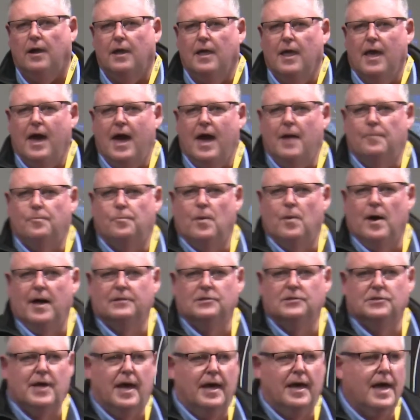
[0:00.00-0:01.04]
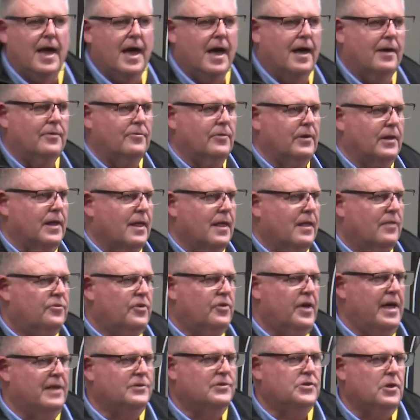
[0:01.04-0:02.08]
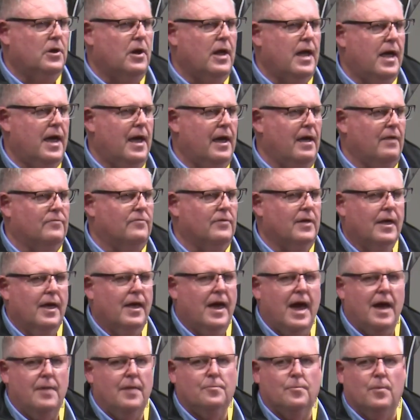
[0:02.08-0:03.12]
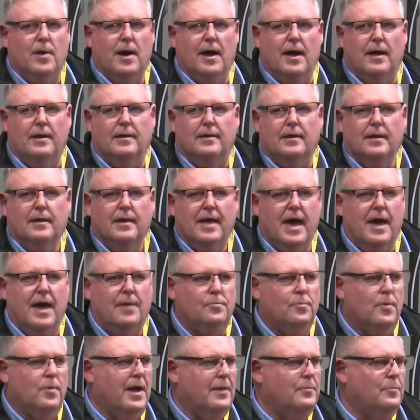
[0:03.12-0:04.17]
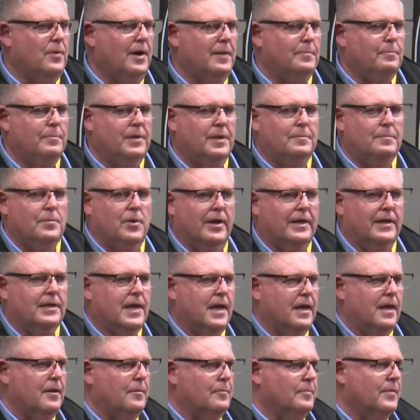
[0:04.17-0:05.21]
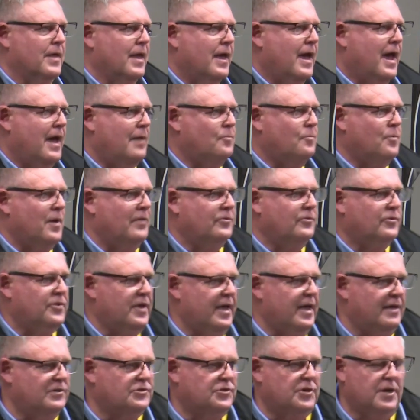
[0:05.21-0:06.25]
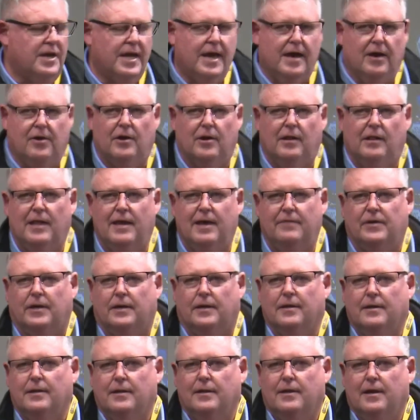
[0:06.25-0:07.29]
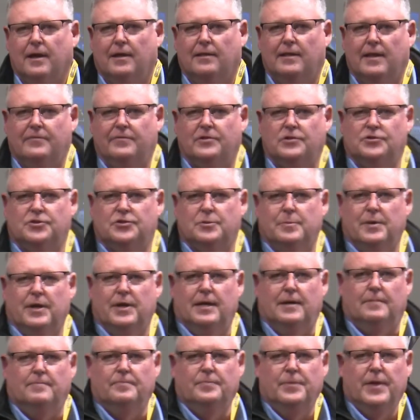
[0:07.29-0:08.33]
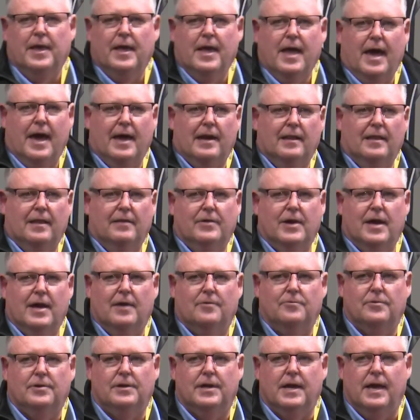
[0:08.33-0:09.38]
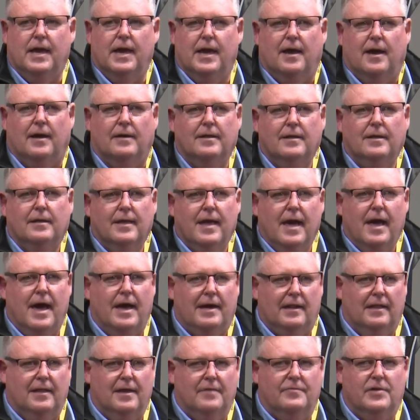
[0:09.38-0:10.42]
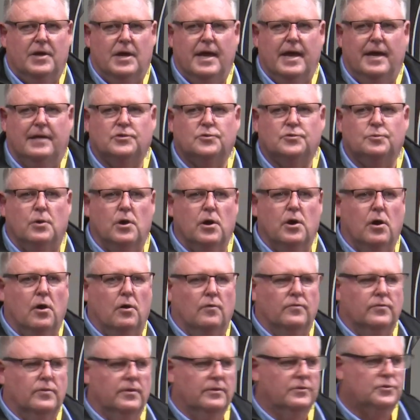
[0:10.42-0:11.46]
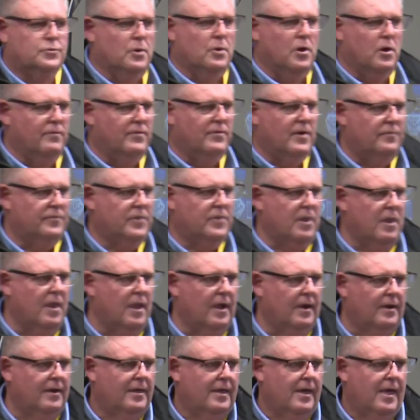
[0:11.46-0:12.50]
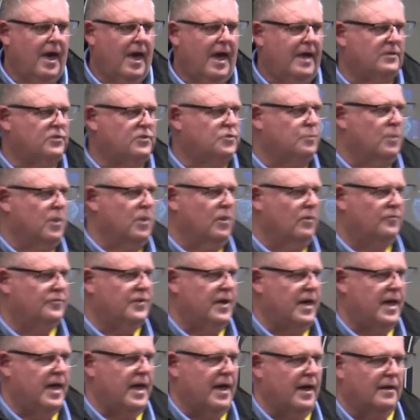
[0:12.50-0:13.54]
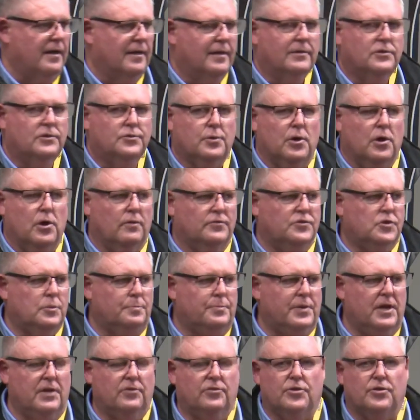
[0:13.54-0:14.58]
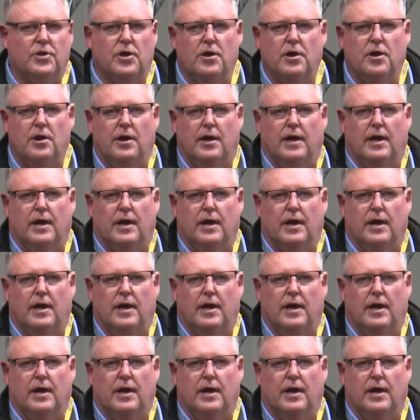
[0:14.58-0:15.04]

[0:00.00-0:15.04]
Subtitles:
At 1, take 100. 1,000 I have. At 1. At 1, one bid might get them. At 1,000 now, got 11. 11's the bid. At 1,100 now. At 11 now, 12. 12 I've got. At 12 now. 12's your bid, 13.